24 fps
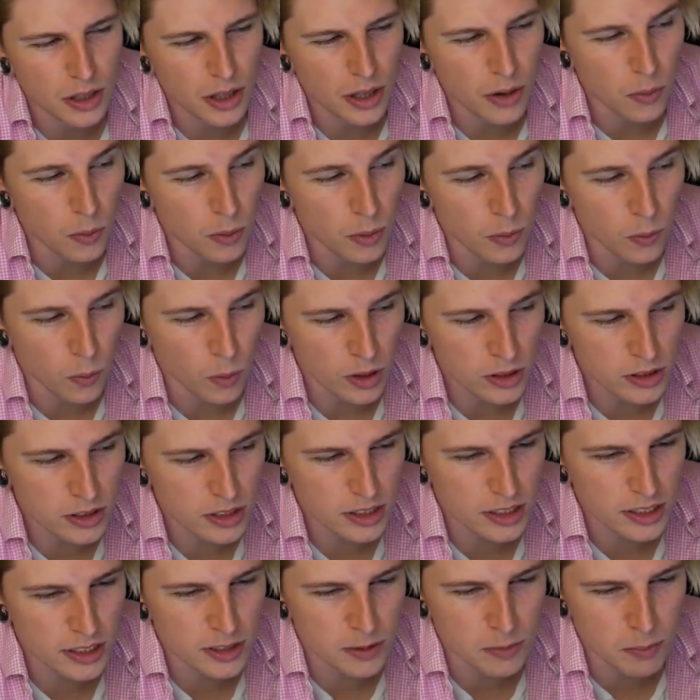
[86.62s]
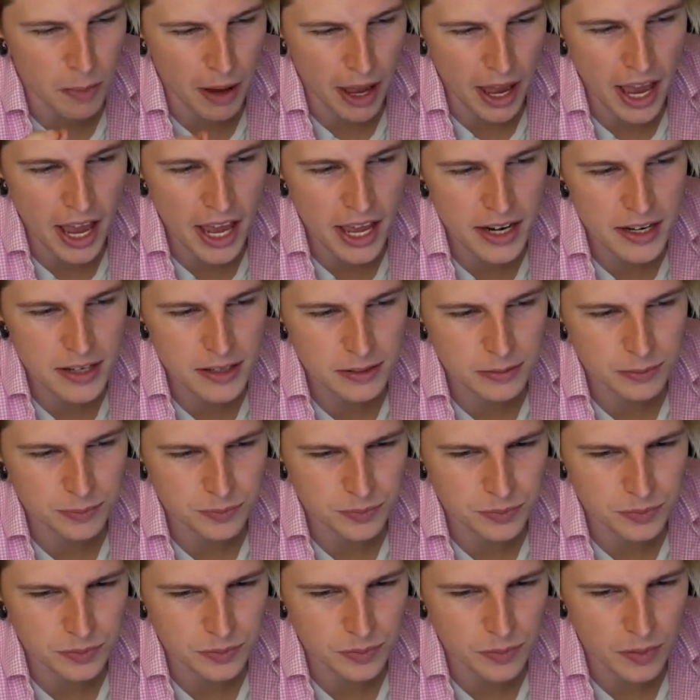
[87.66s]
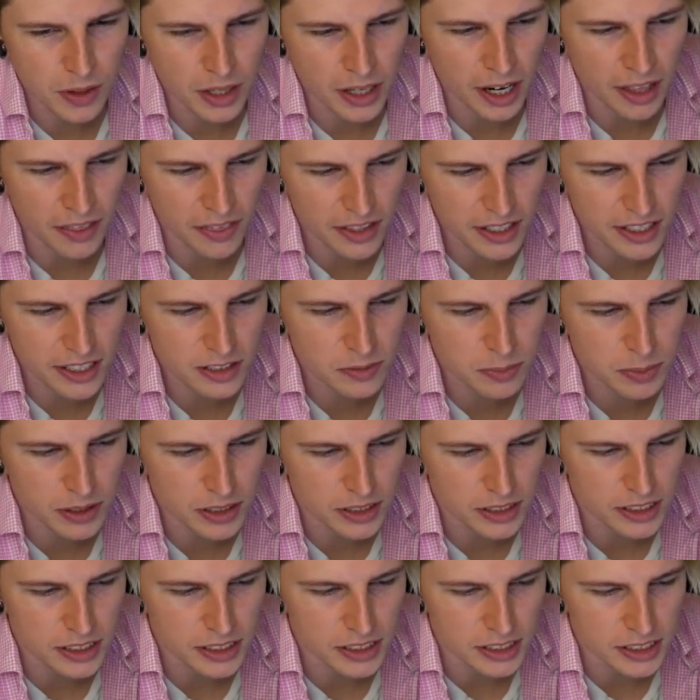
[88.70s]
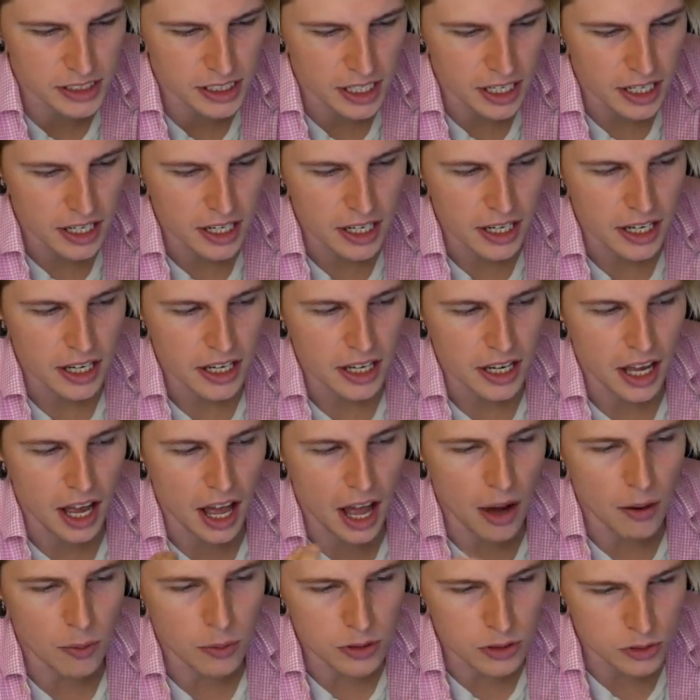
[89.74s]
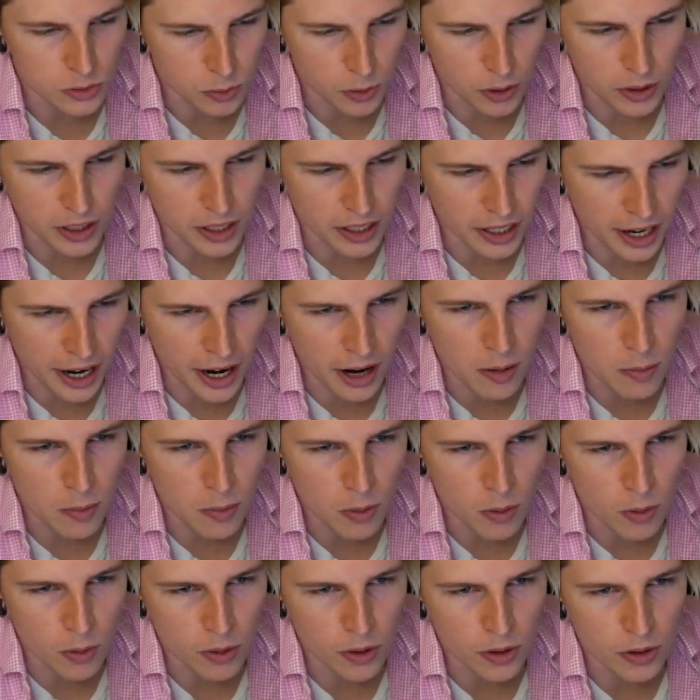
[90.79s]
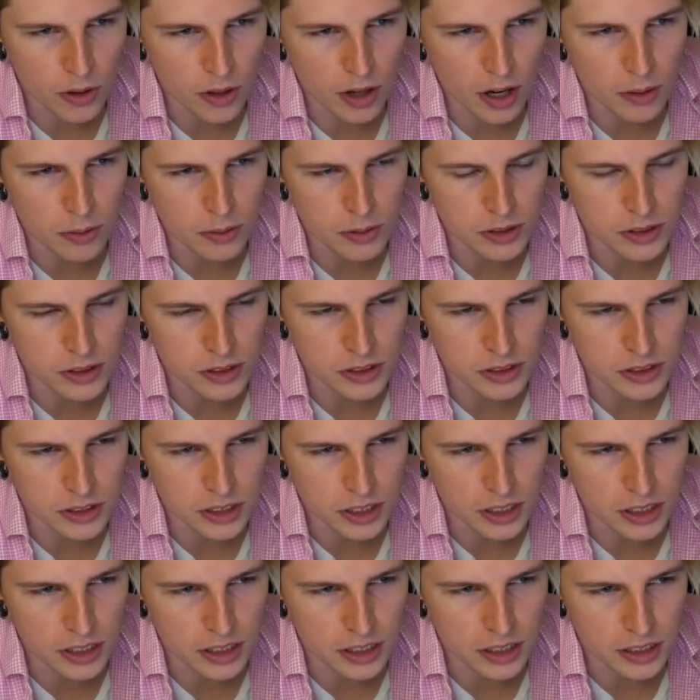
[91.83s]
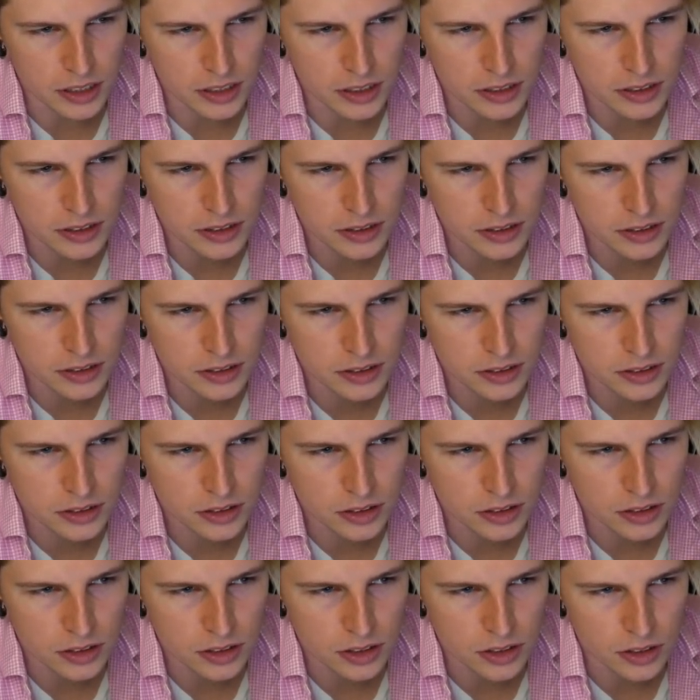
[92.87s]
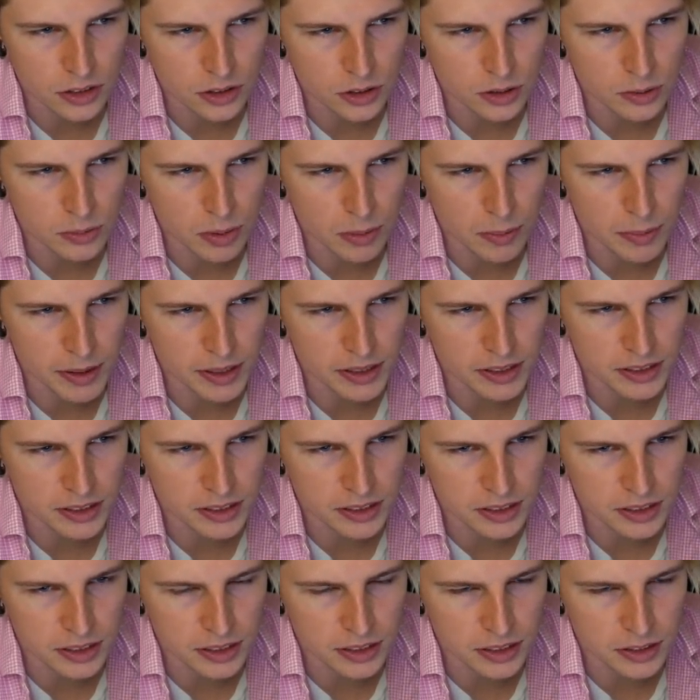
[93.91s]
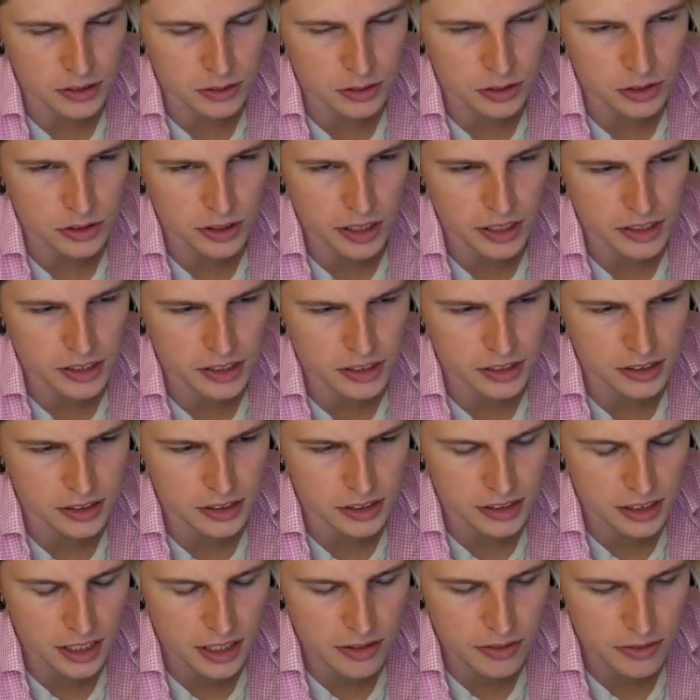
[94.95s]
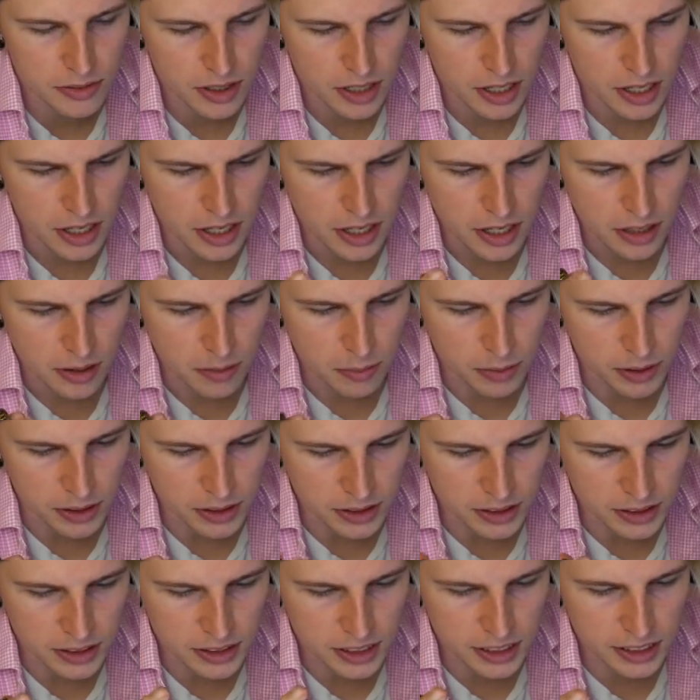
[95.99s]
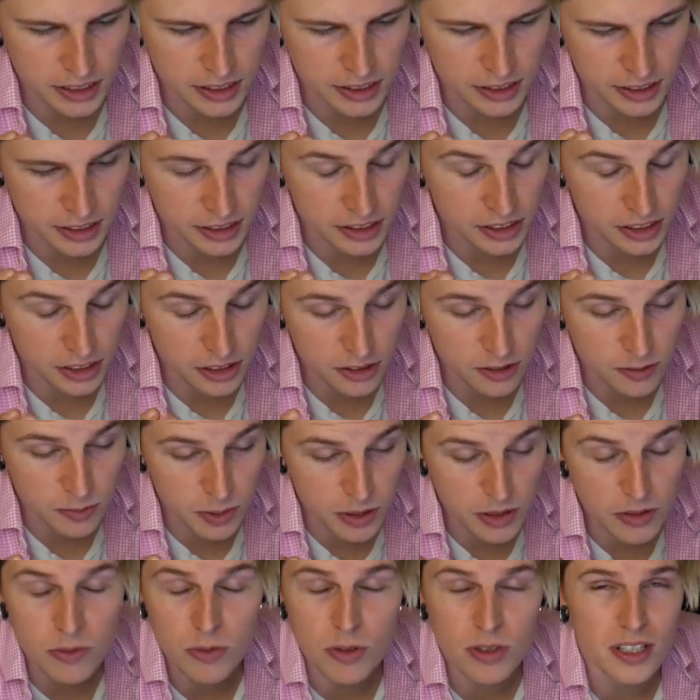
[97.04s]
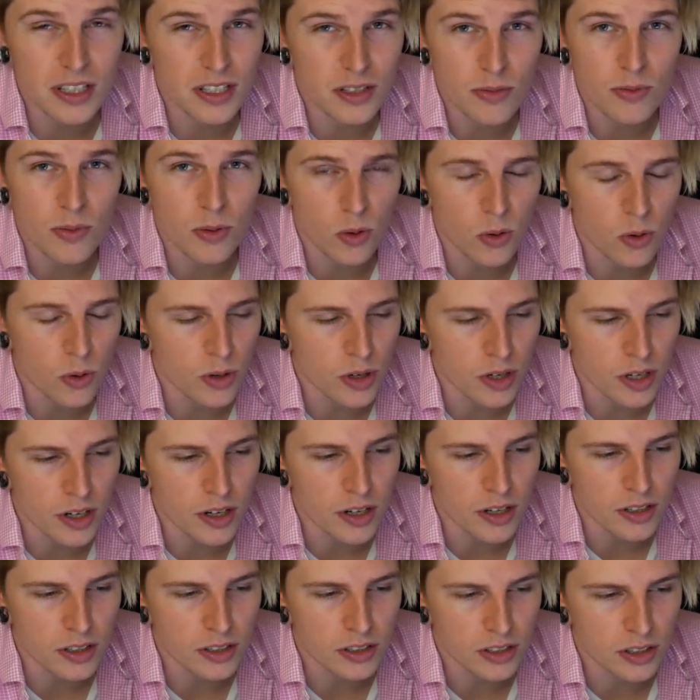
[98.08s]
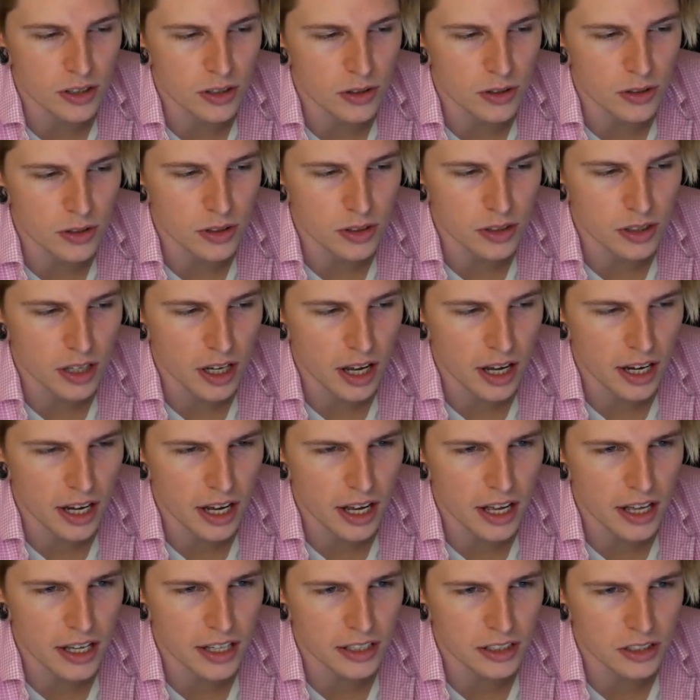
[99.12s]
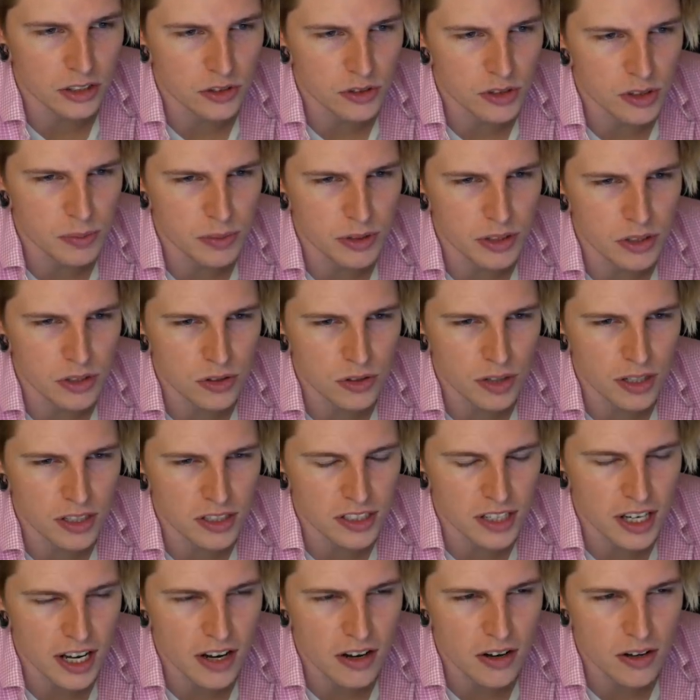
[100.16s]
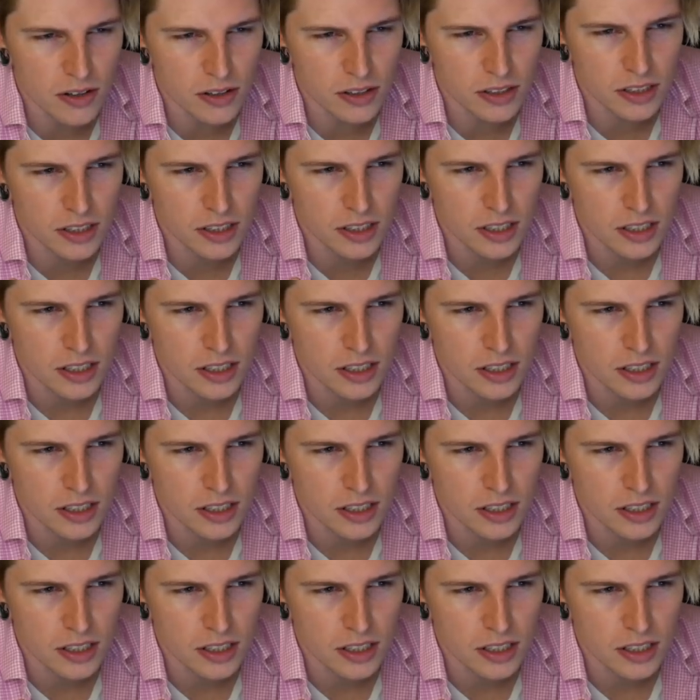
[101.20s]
It wasn't as bad, and I think it's because I was working out more. I was doing my best to do stretches and stuff. But since this year's been a really difficult year, so I got extremely stressed out,